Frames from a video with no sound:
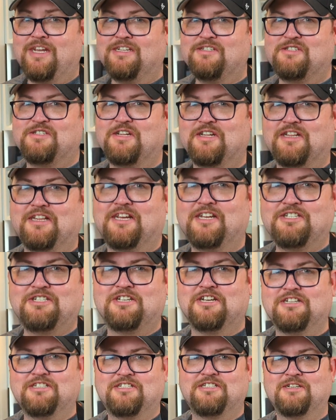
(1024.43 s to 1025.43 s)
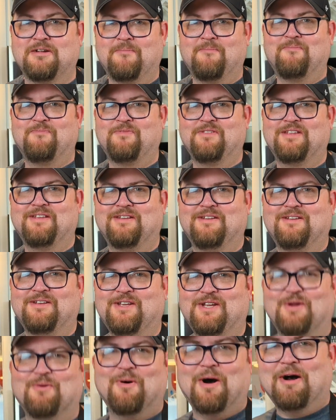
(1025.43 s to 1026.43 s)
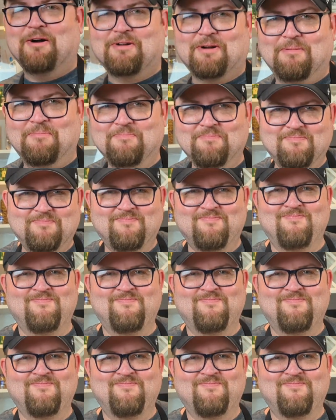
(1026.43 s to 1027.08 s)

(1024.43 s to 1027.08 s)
is delicious. You're welcome.